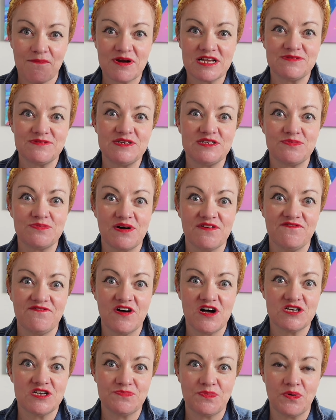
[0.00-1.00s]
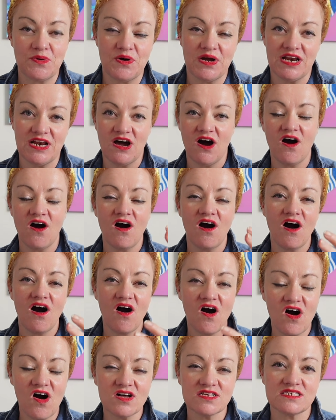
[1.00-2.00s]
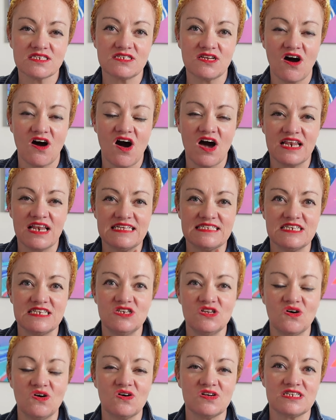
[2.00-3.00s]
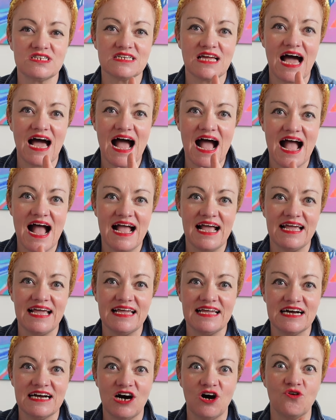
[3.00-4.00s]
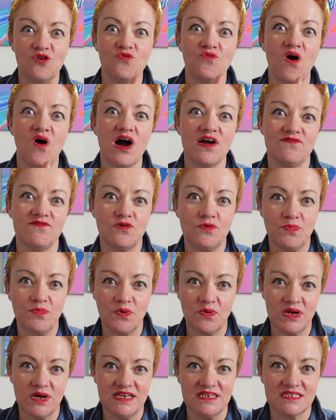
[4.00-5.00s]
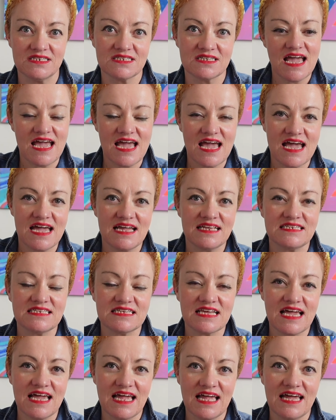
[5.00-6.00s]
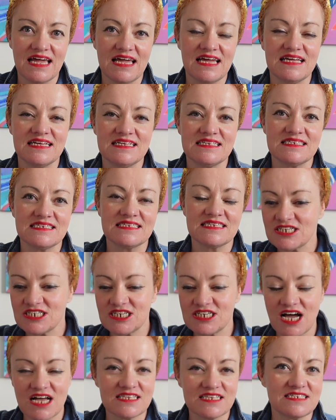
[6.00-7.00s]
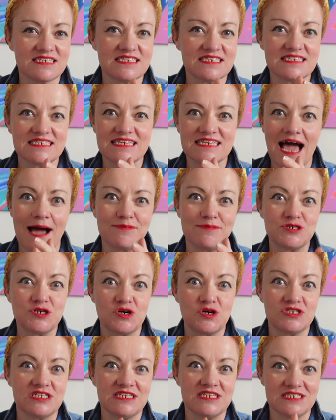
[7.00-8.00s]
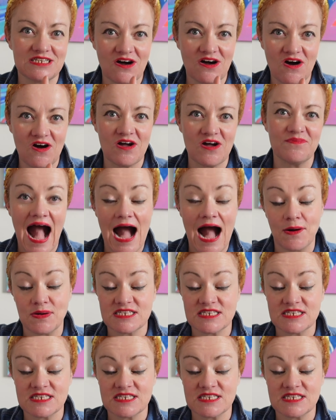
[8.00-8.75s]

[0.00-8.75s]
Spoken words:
brings me to my first point. Our art style is not a arrival point. It is just a snapshot in time. Our